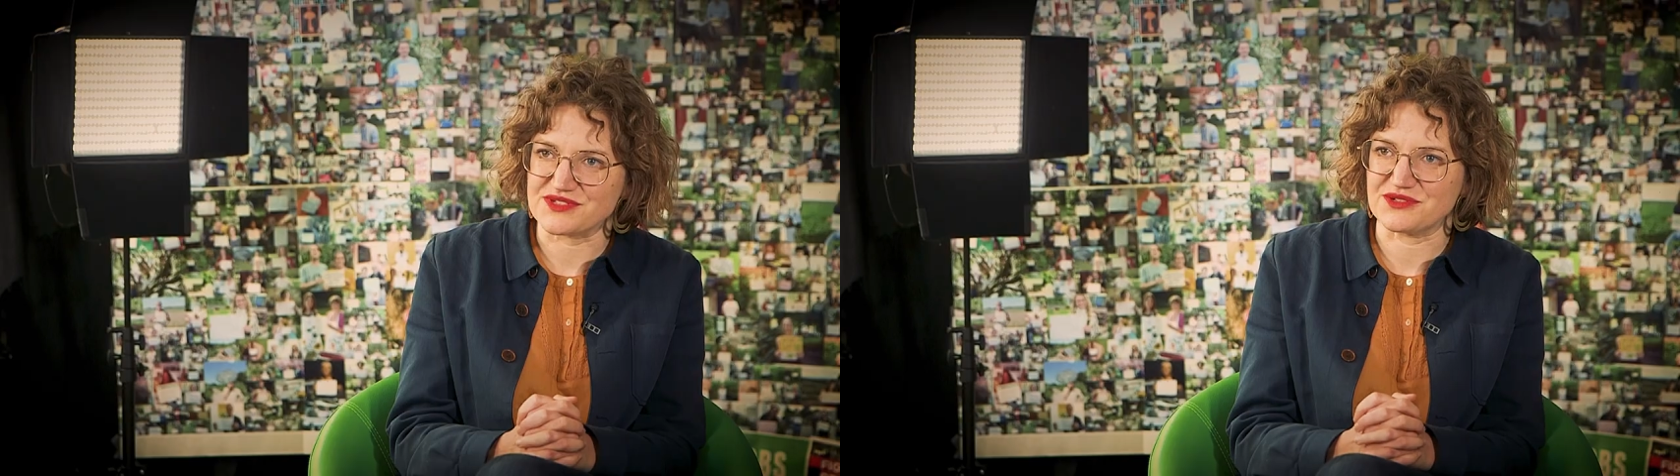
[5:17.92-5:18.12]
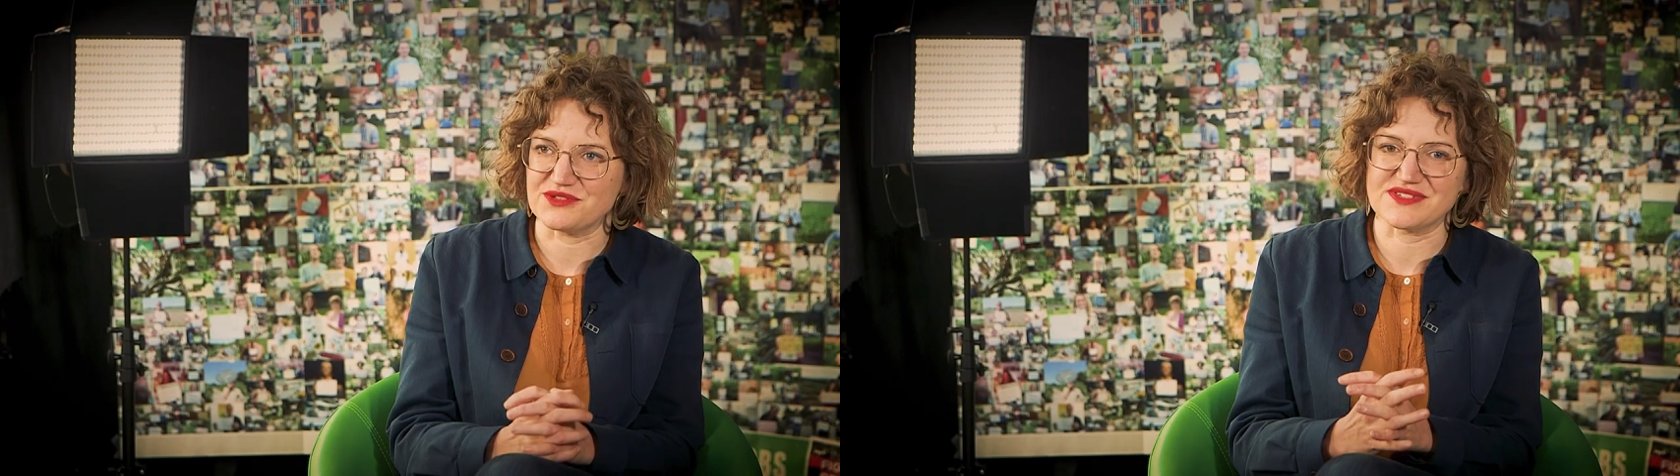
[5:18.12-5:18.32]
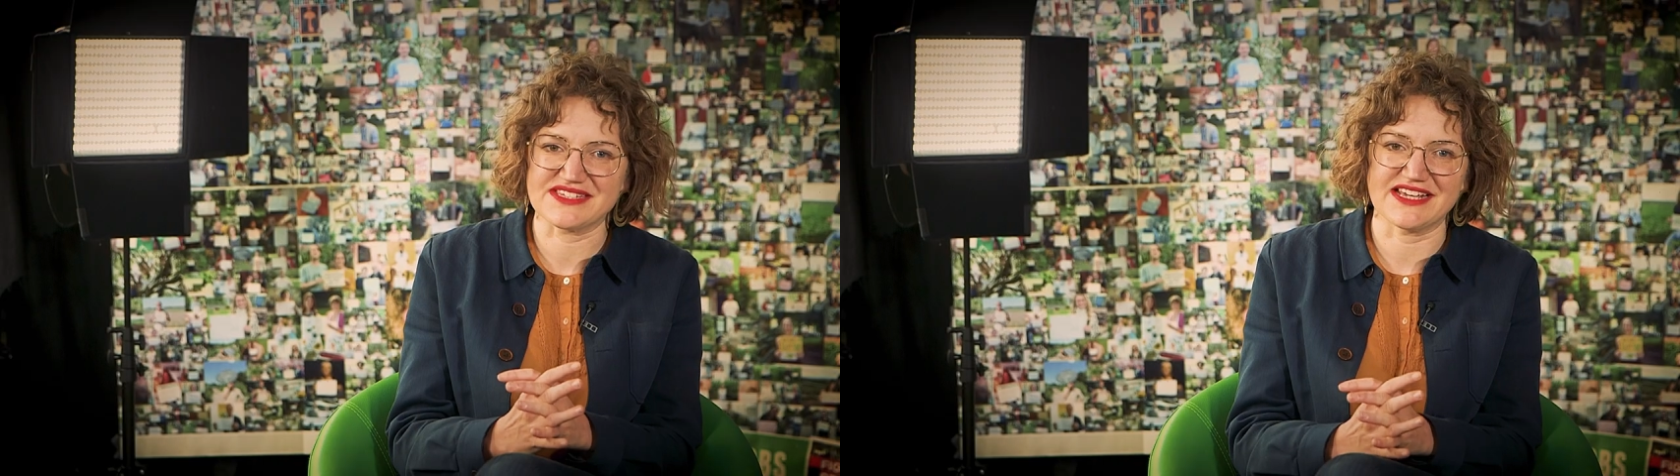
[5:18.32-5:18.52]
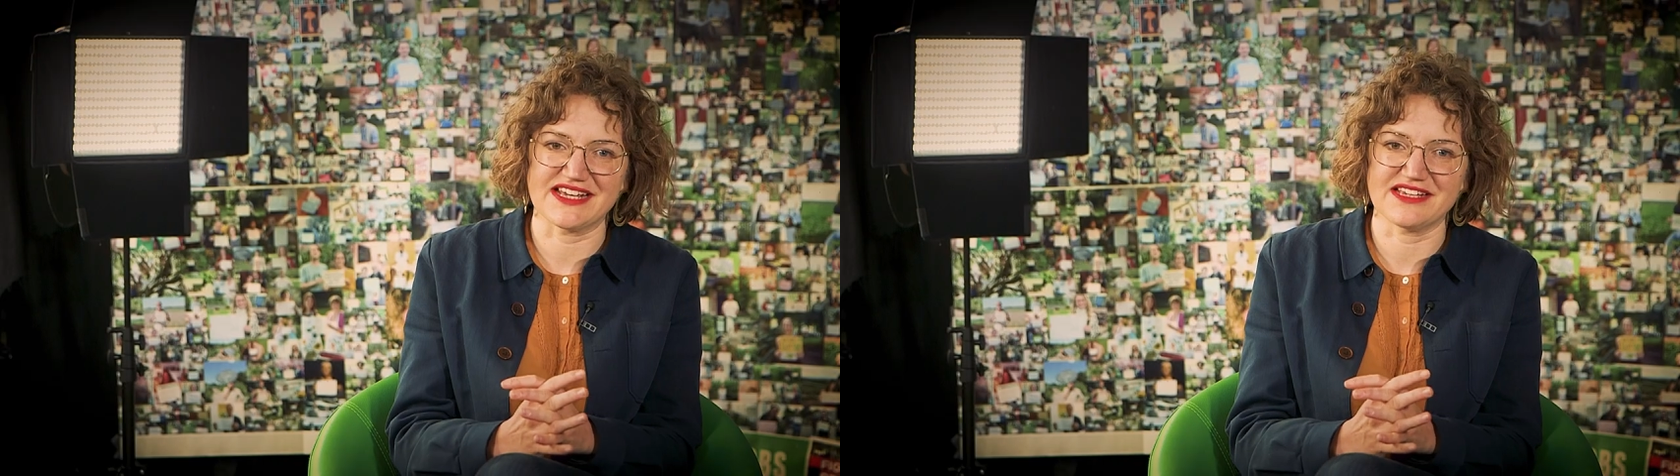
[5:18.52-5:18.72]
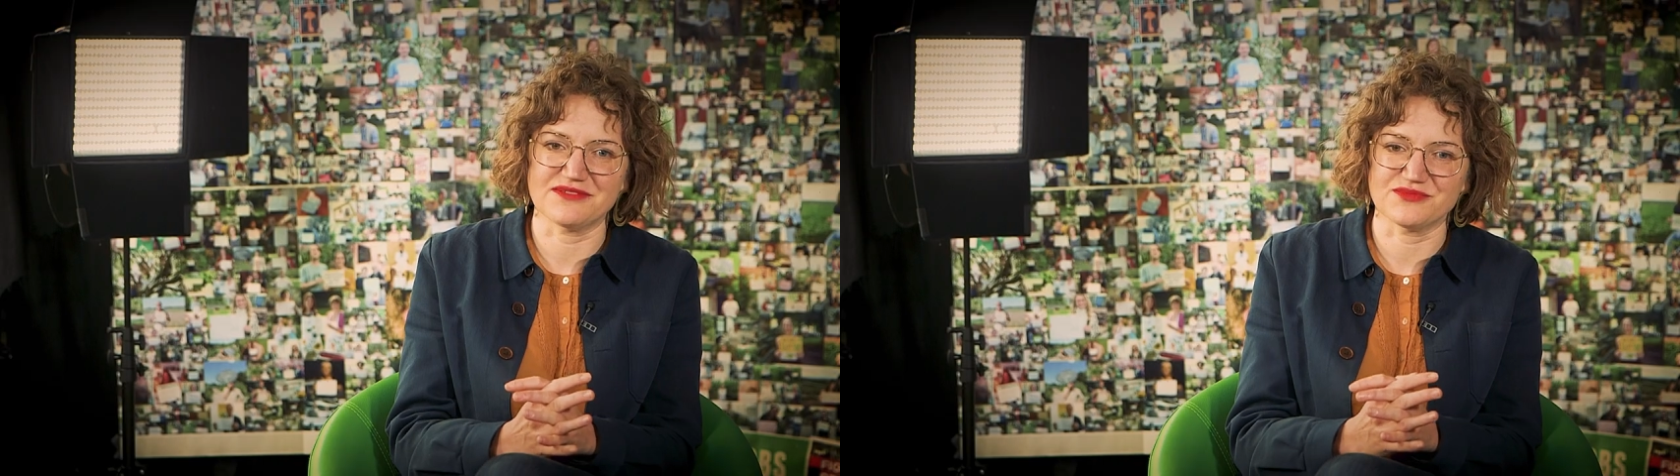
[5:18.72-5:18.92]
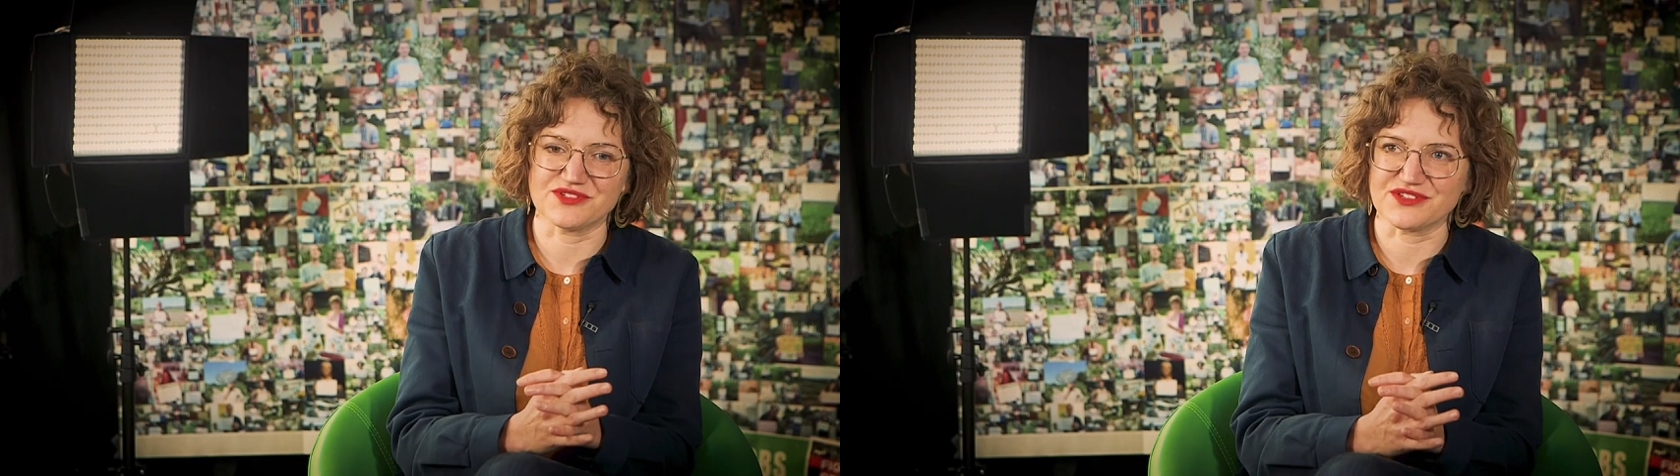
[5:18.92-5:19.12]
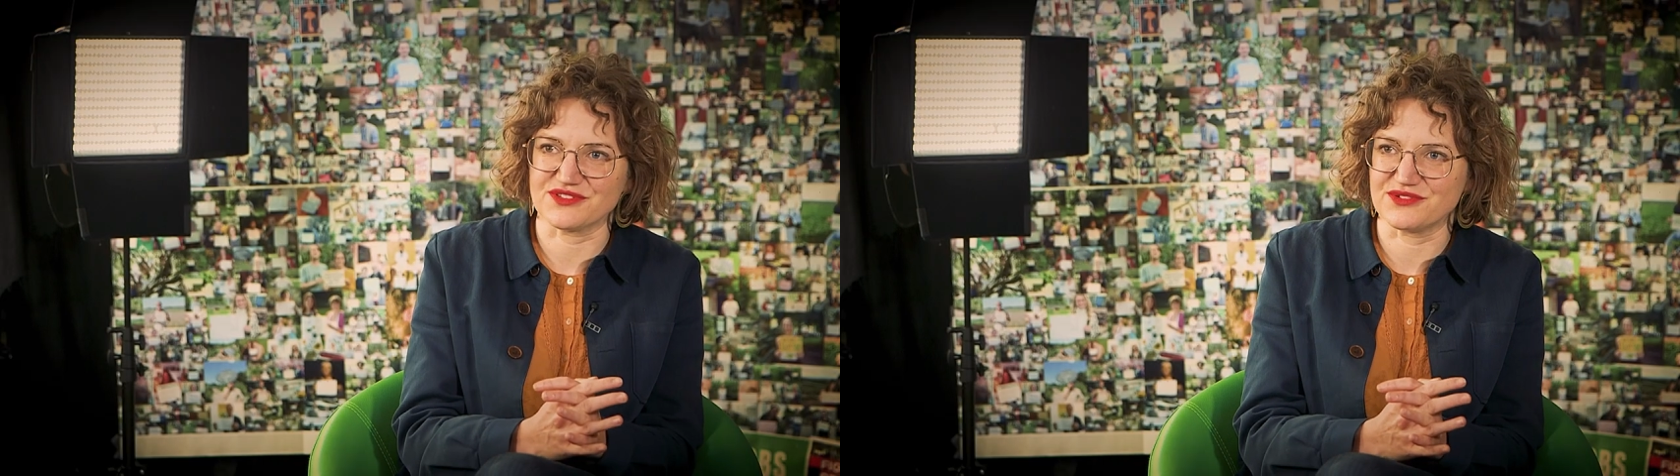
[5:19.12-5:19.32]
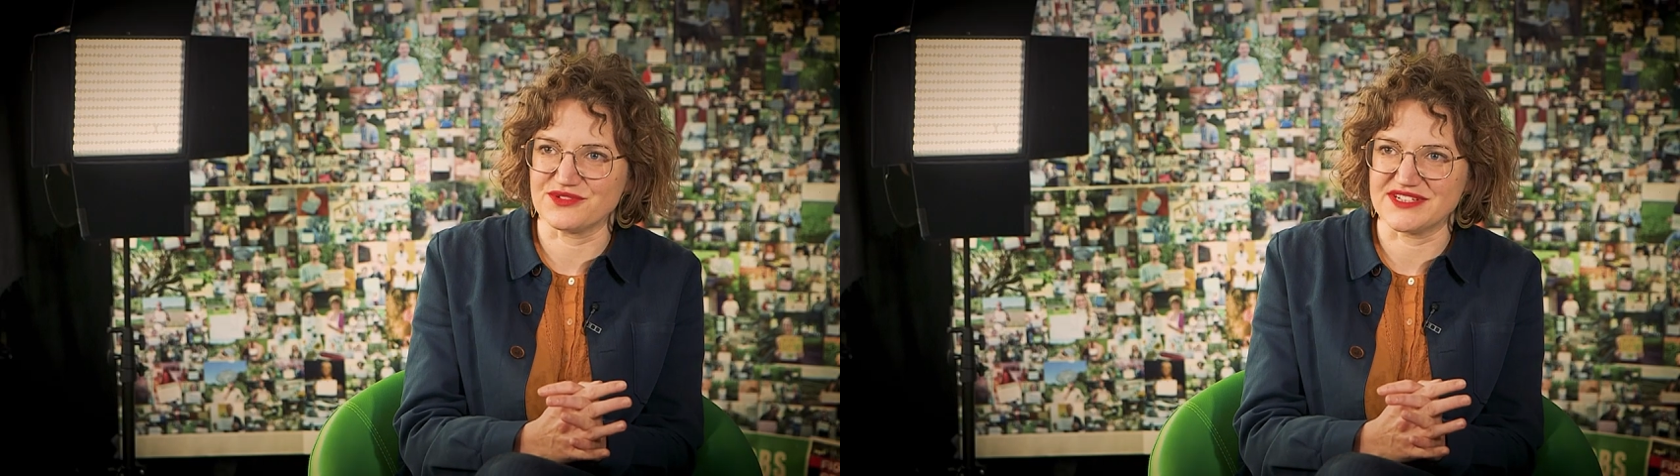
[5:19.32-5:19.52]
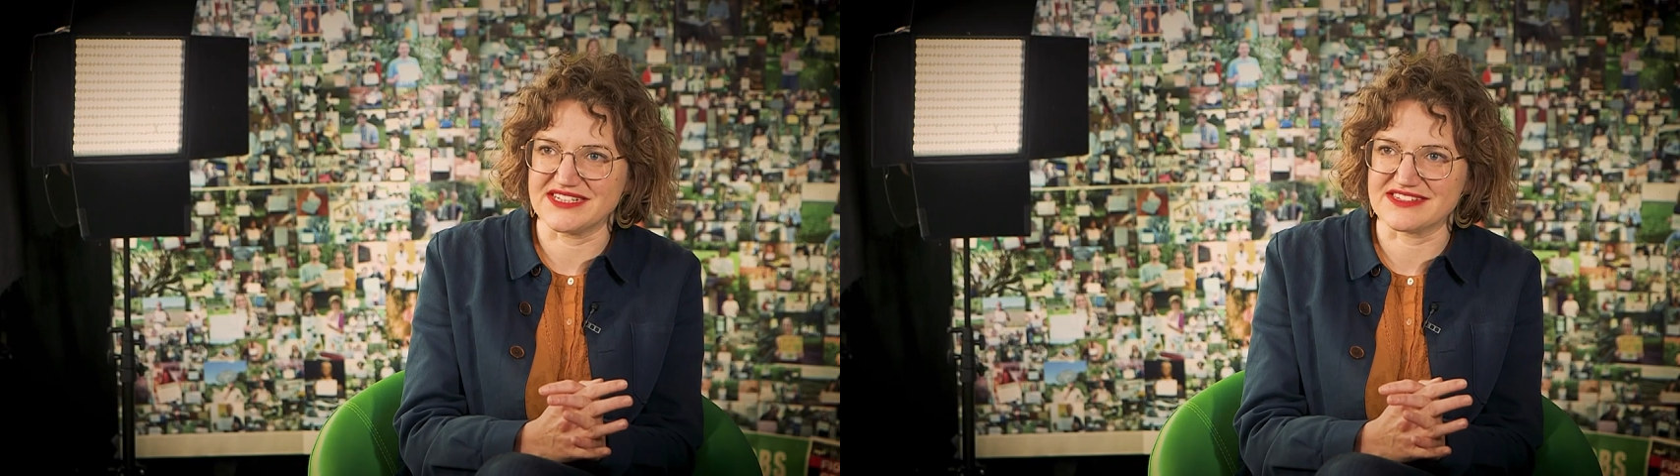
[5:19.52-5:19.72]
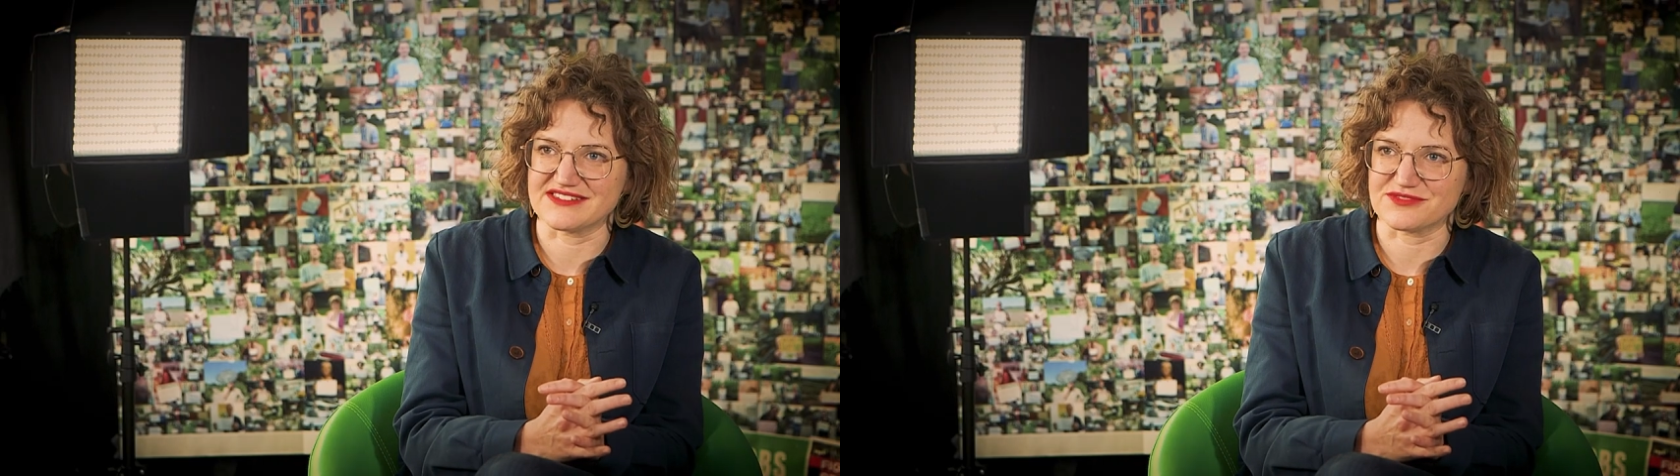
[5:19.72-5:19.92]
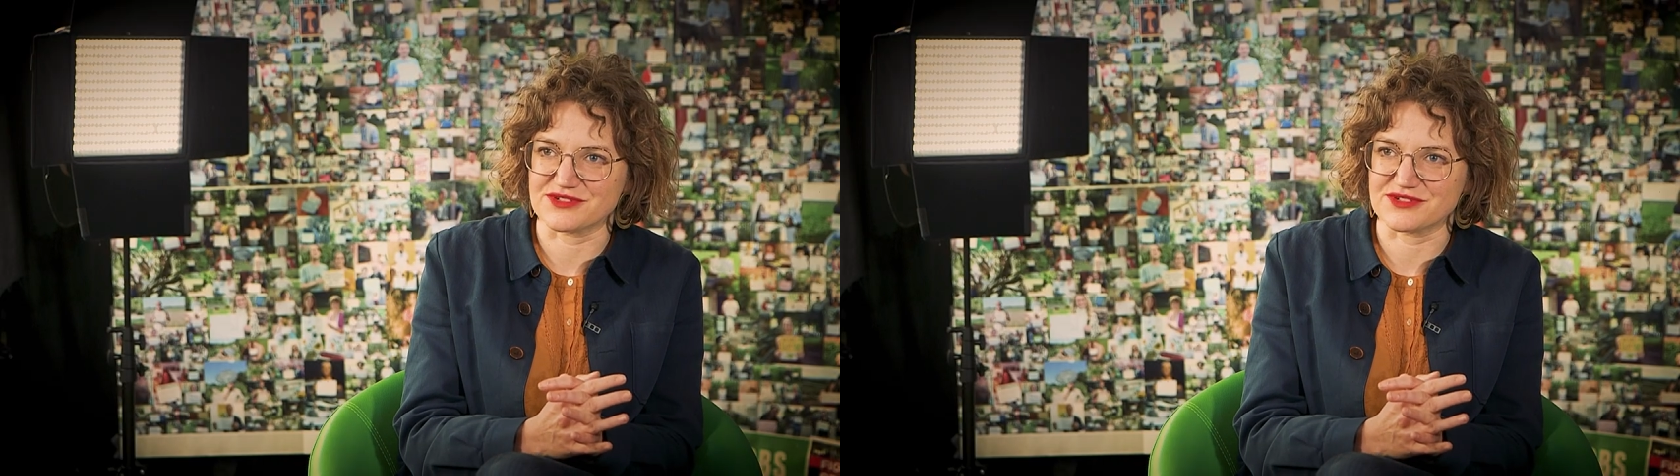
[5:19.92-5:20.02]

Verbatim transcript: So you say Monsanto is